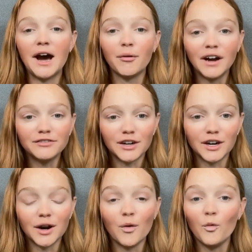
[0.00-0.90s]

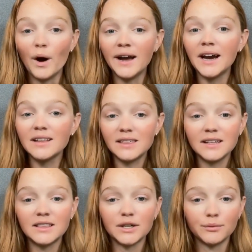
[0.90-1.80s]
However, why I
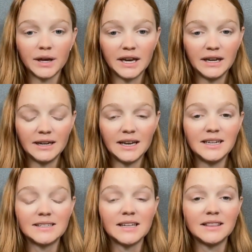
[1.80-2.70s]
think they'll win
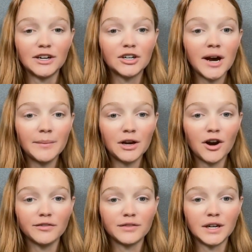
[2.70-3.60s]
is that they're coming off